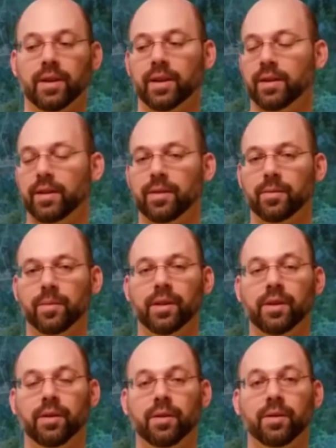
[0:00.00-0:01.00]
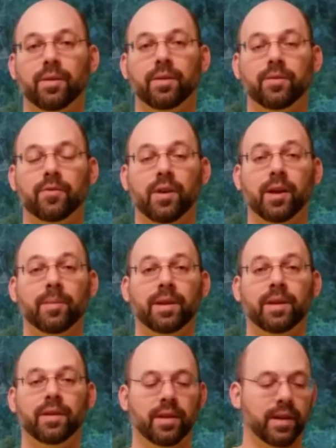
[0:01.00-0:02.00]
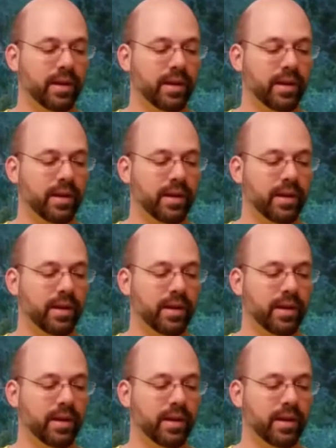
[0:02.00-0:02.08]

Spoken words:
than the really hard dry meat,